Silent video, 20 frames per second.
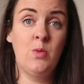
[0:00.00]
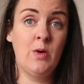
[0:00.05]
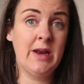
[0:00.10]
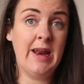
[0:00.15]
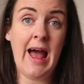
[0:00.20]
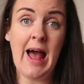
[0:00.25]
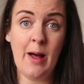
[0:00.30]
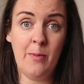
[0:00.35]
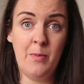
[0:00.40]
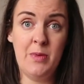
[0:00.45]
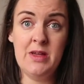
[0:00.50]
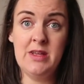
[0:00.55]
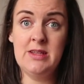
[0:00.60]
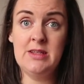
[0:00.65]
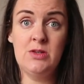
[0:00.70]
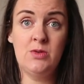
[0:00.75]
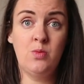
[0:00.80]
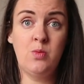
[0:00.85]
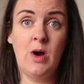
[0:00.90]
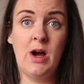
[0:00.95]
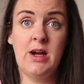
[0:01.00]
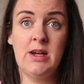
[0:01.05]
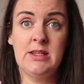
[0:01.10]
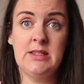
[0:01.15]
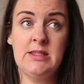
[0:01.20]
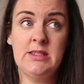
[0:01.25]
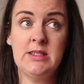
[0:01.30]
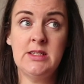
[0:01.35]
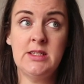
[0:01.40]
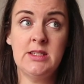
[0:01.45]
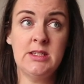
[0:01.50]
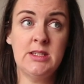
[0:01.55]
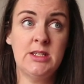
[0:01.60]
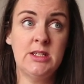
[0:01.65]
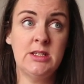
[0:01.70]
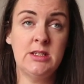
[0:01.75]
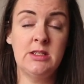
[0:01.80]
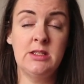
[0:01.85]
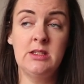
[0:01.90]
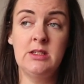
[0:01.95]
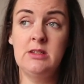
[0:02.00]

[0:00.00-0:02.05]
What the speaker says: what happened, what,